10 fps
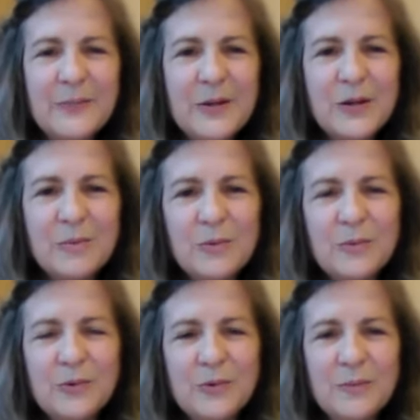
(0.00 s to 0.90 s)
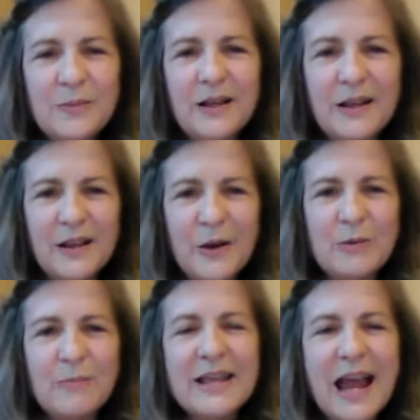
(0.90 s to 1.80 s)
you can go
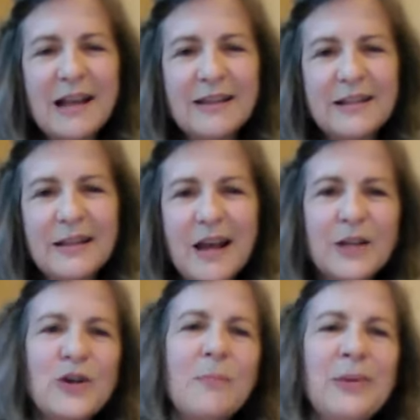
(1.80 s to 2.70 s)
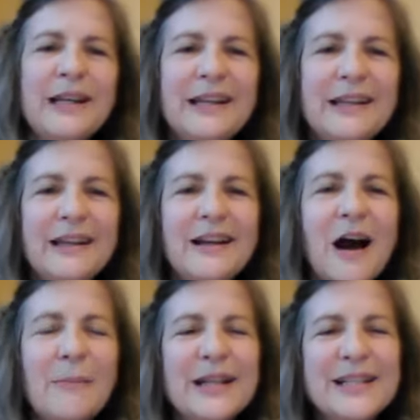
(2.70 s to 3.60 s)
to my Calendly. I'll drop it in the
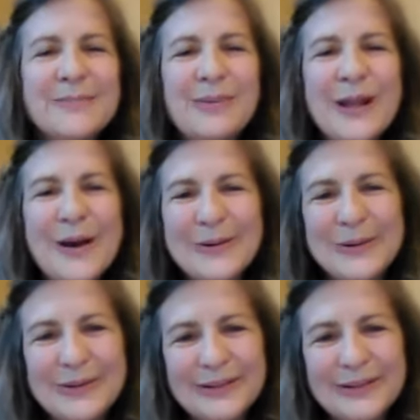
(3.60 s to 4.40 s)
comments below.